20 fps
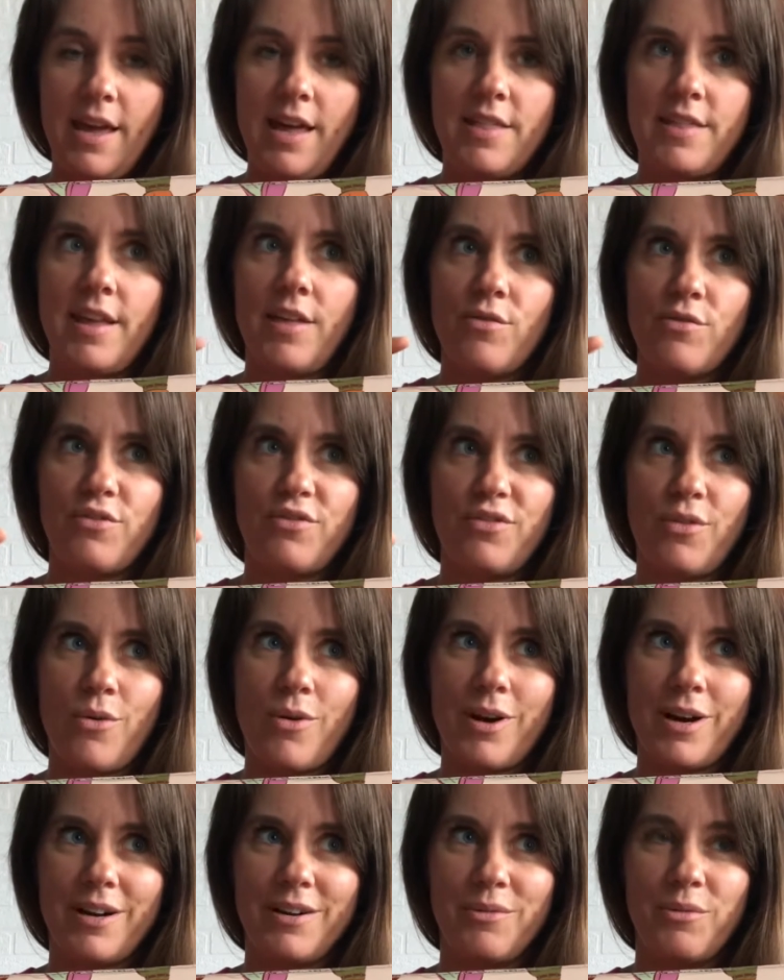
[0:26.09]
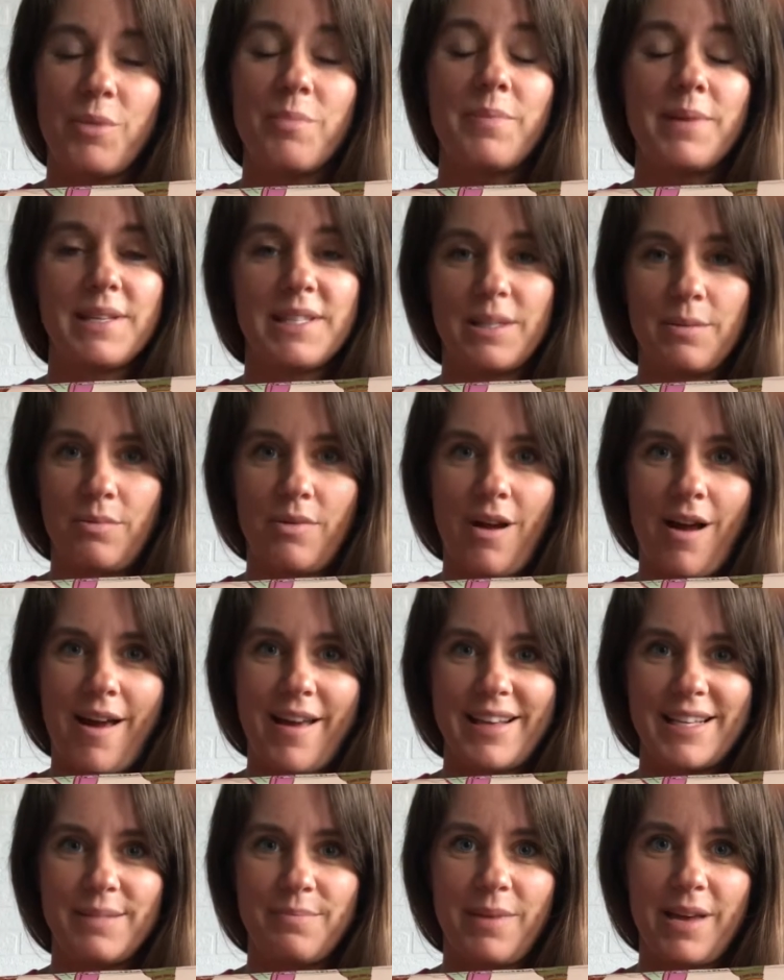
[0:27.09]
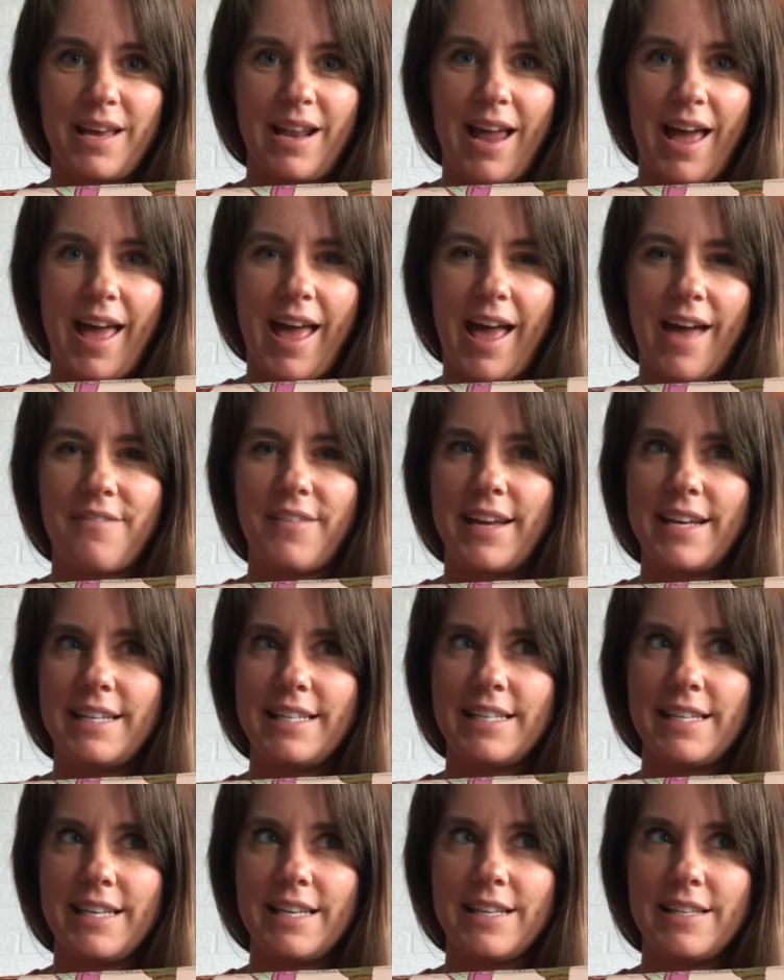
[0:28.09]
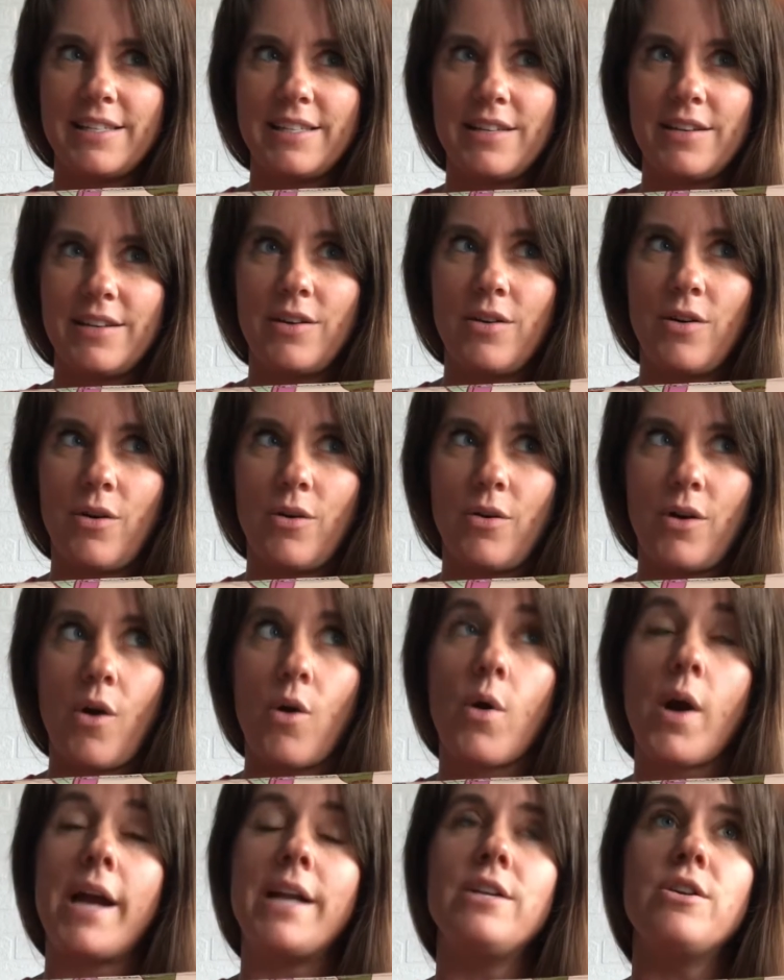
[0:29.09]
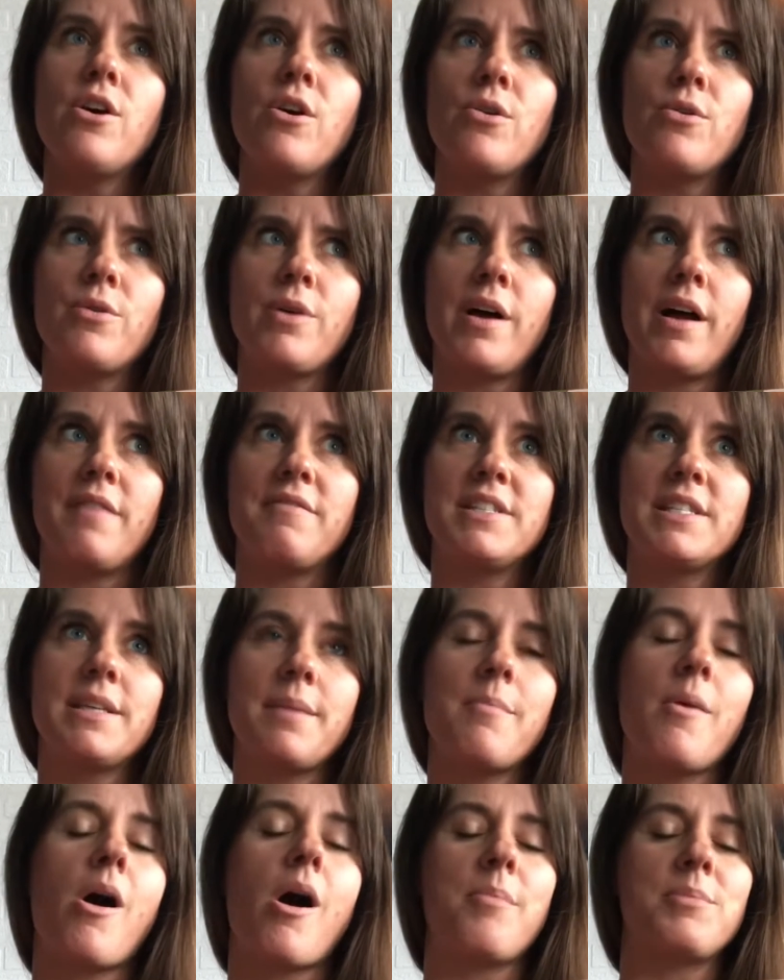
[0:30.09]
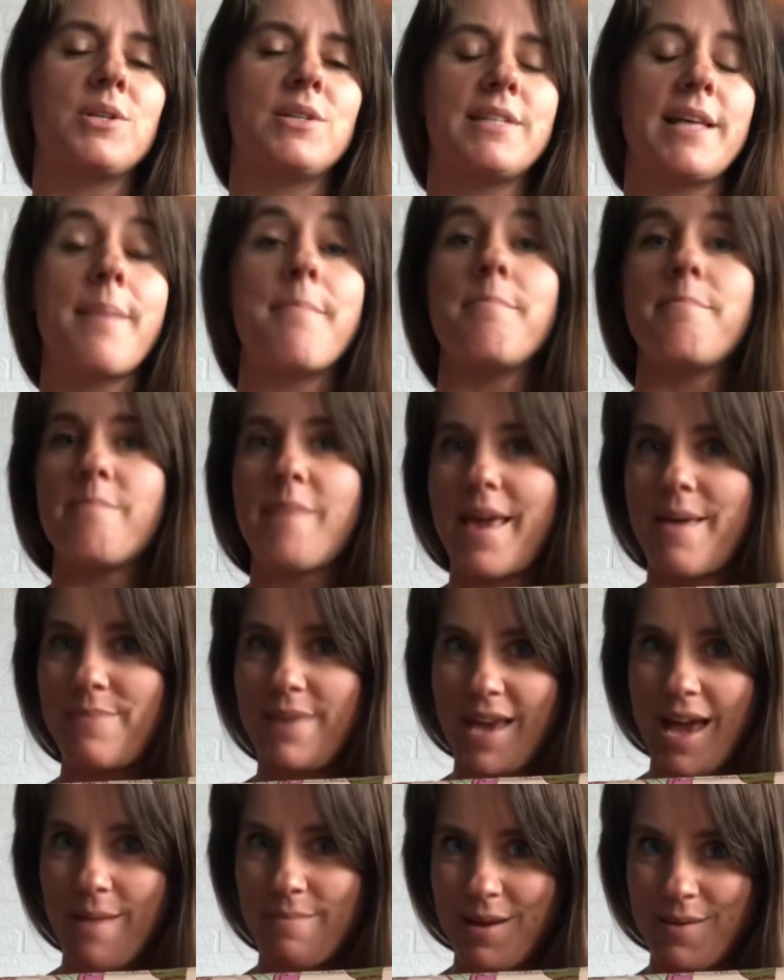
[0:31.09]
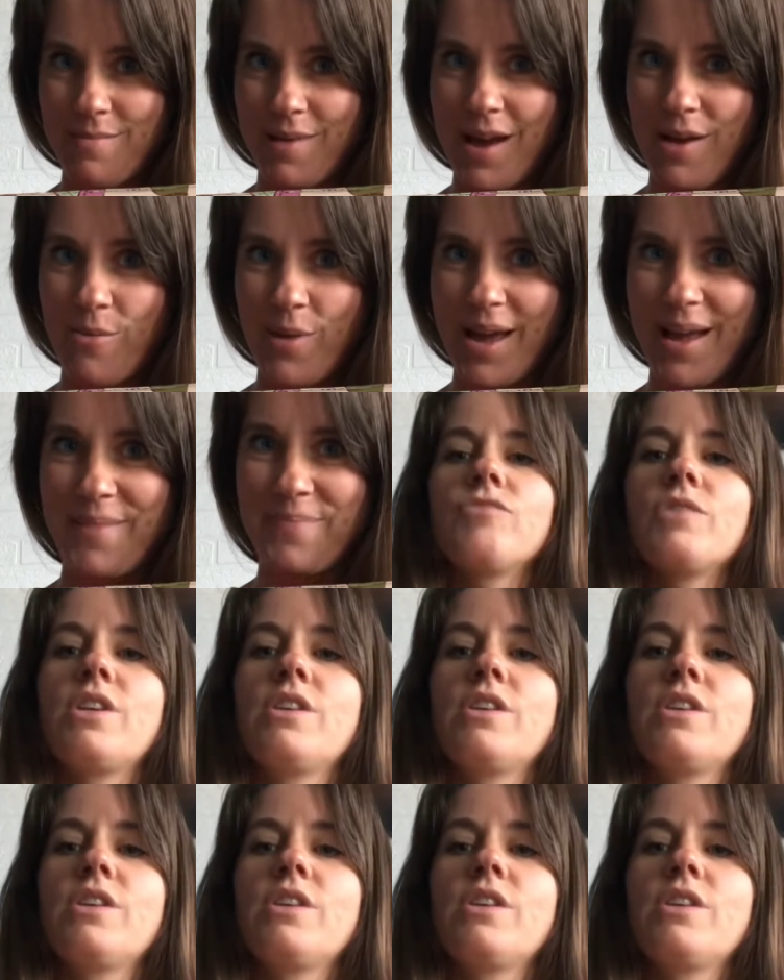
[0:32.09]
The other 4 will be a surprise, but I have ideas, or I know of some options that may be coming my way.